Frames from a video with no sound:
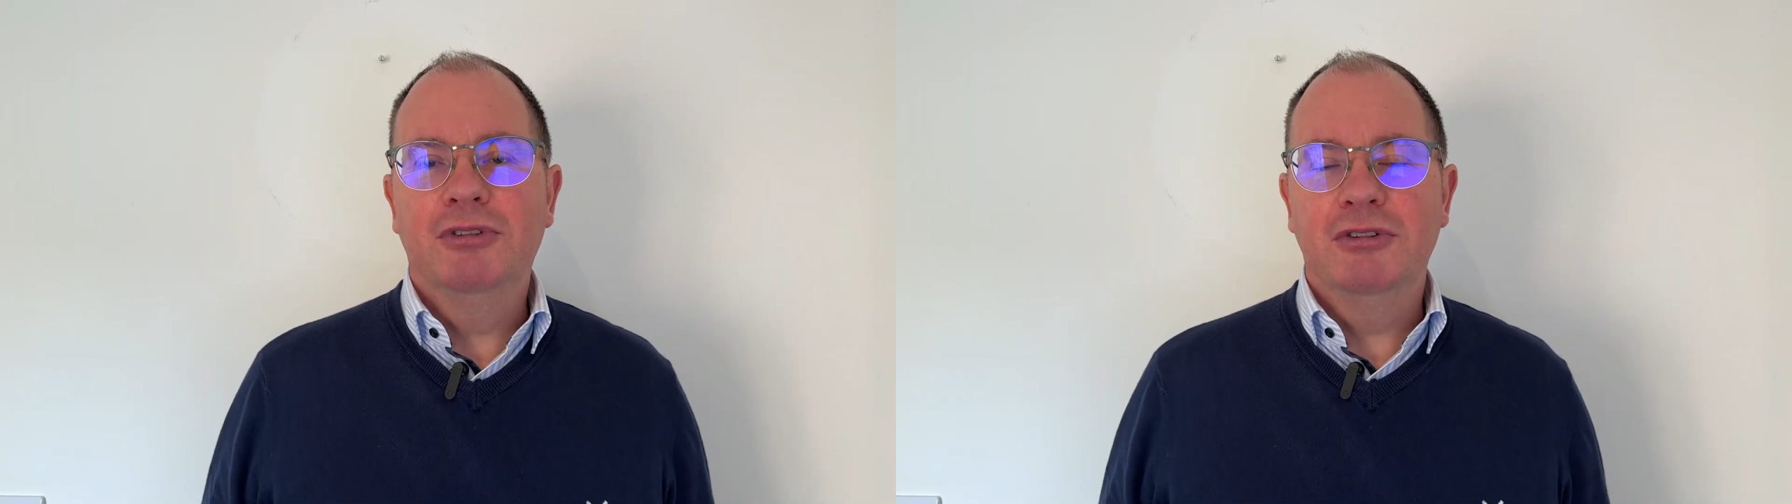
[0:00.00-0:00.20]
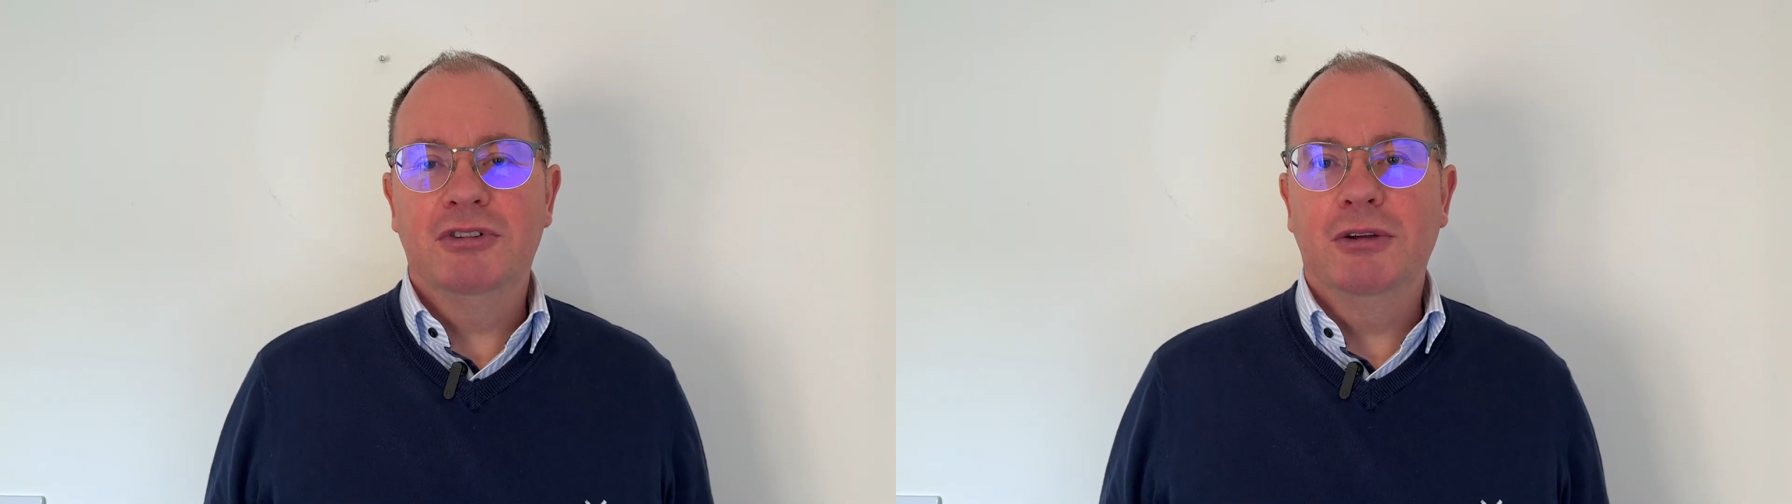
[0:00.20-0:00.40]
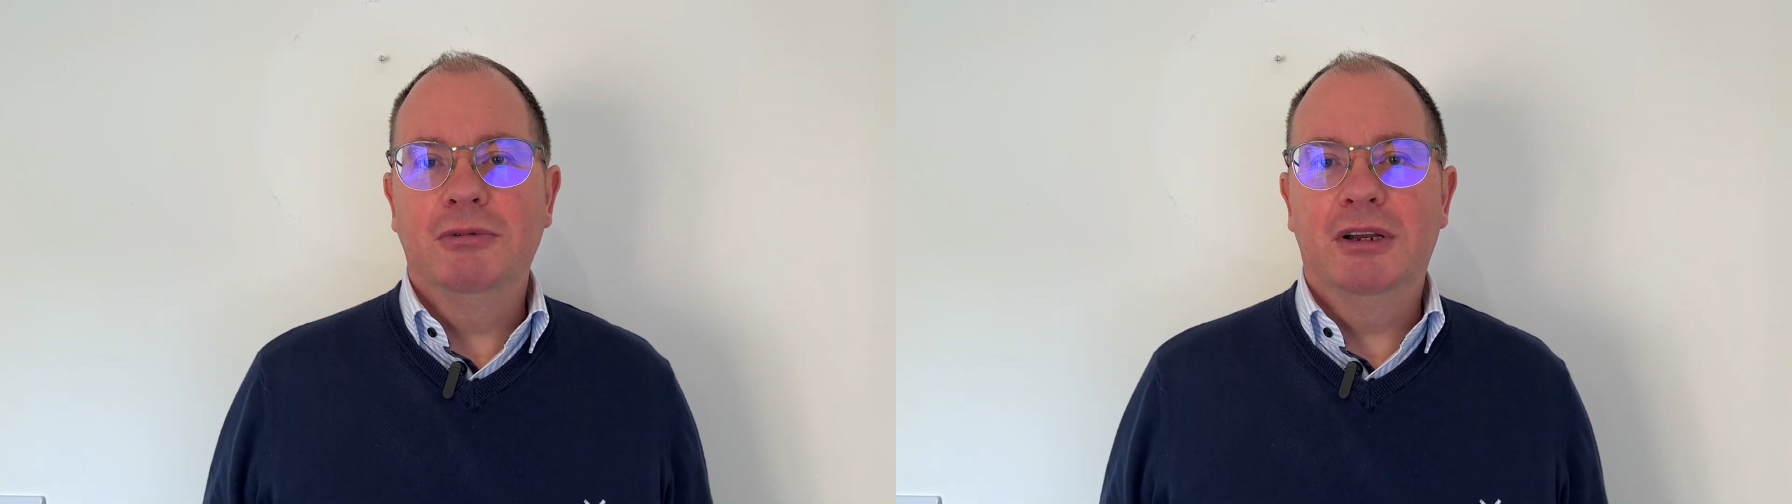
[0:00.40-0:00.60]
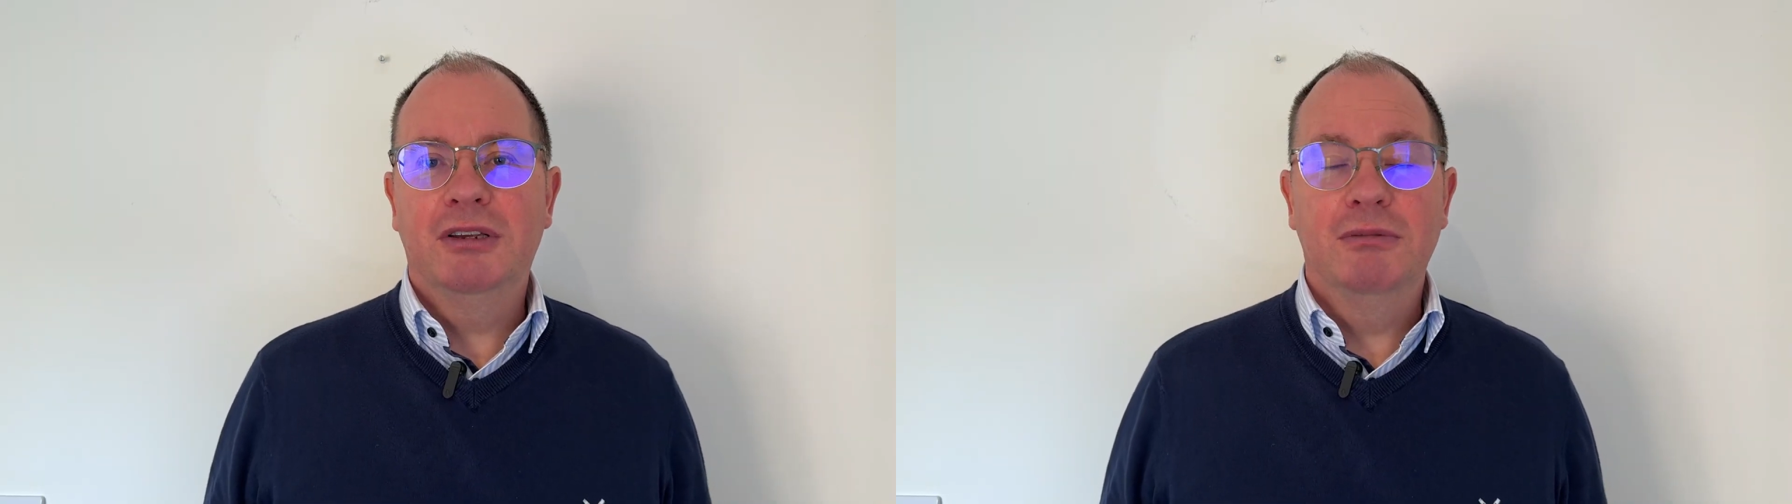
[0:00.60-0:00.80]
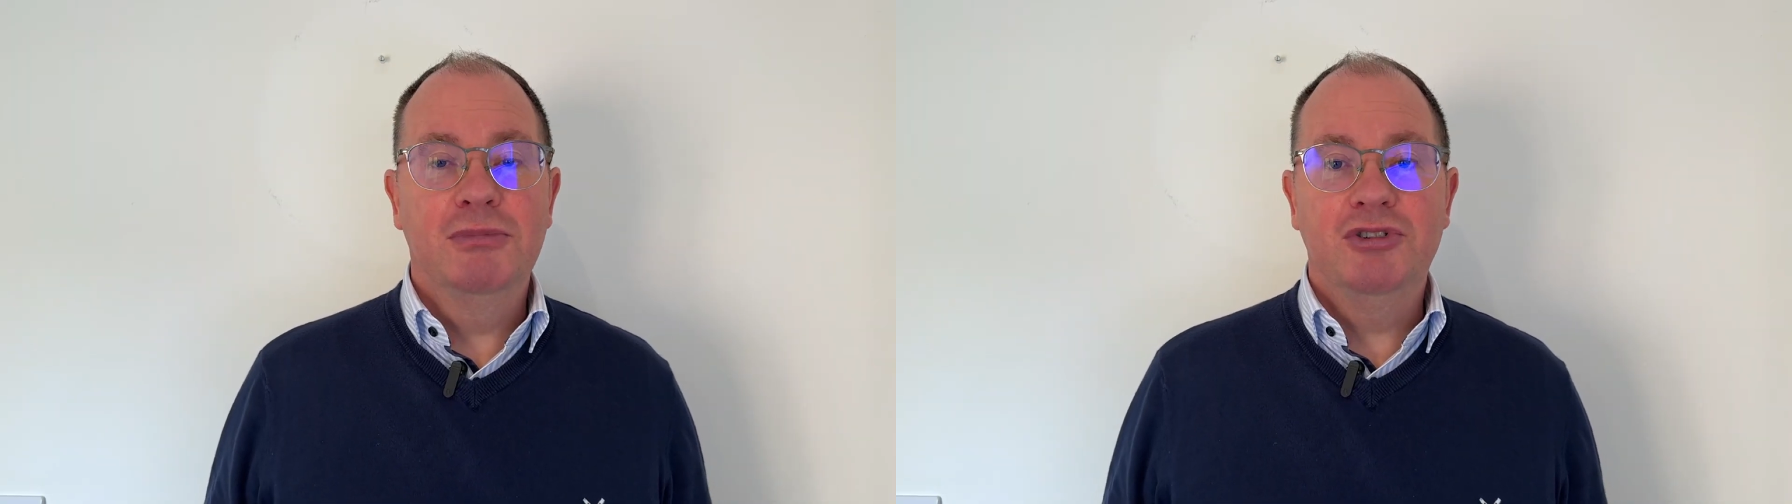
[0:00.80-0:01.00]
that sound
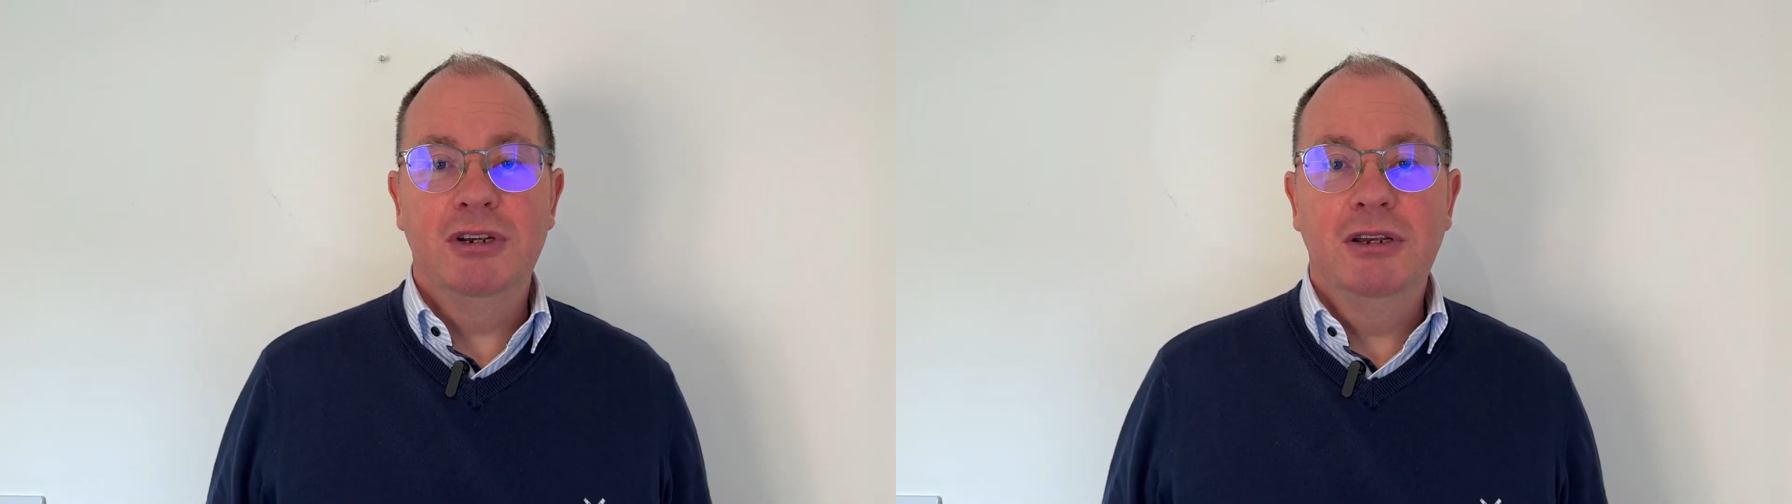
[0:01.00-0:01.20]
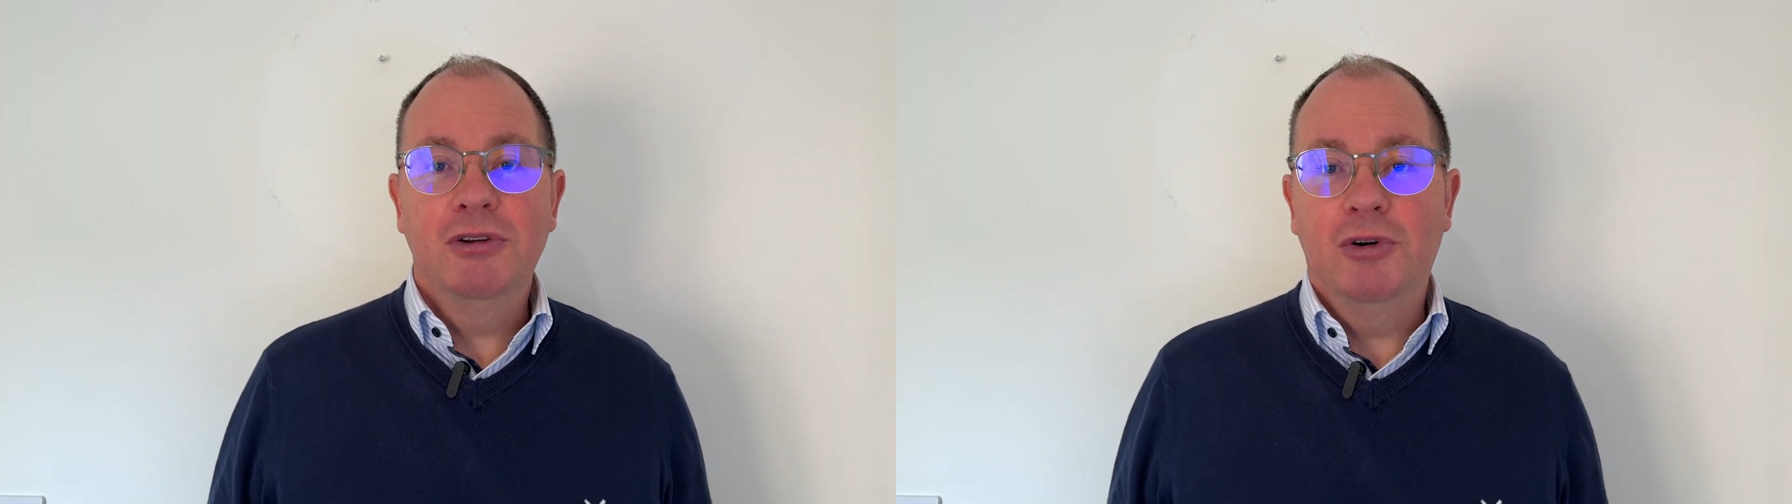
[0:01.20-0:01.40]
like a machine